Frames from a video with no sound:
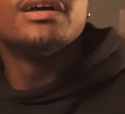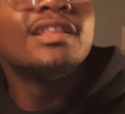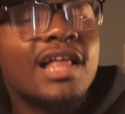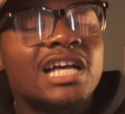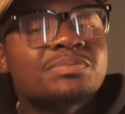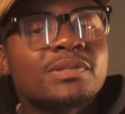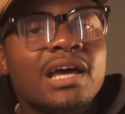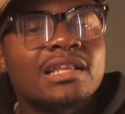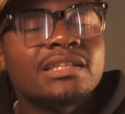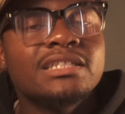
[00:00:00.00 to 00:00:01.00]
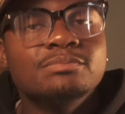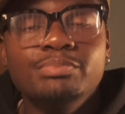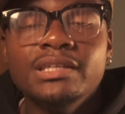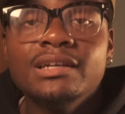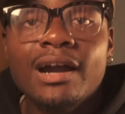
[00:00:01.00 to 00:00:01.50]
Last but not least,
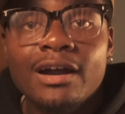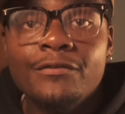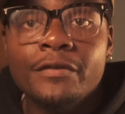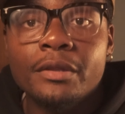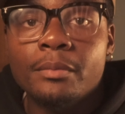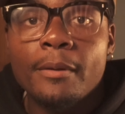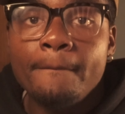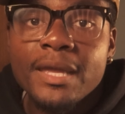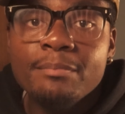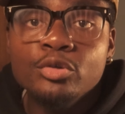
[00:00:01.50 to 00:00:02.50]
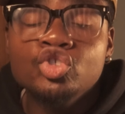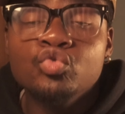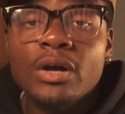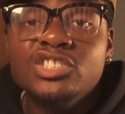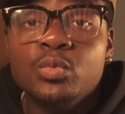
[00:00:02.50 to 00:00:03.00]
be confident. People
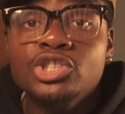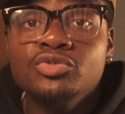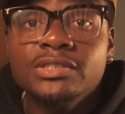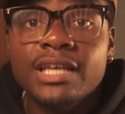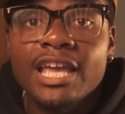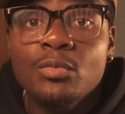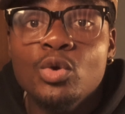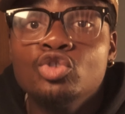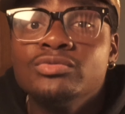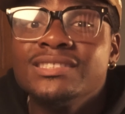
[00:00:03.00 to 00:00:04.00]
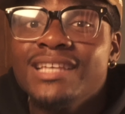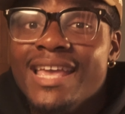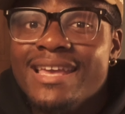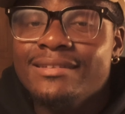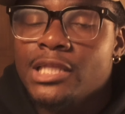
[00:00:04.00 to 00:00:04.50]
trust what you say when you
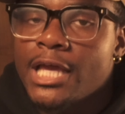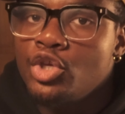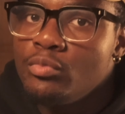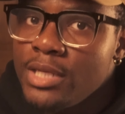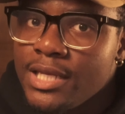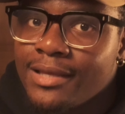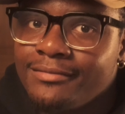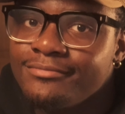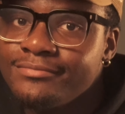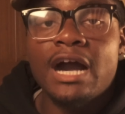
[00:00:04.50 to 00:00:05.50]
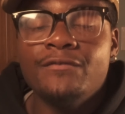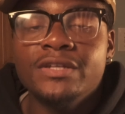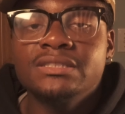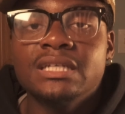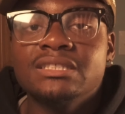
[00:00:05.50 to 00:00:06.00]
say it like you mean it.
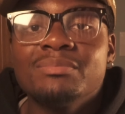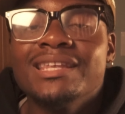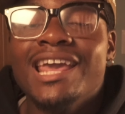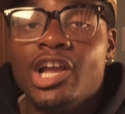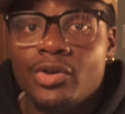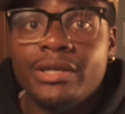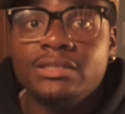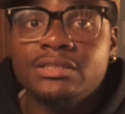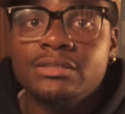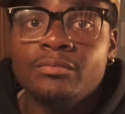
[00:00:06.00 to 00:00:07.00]
Confidence doesn't mean arrogance.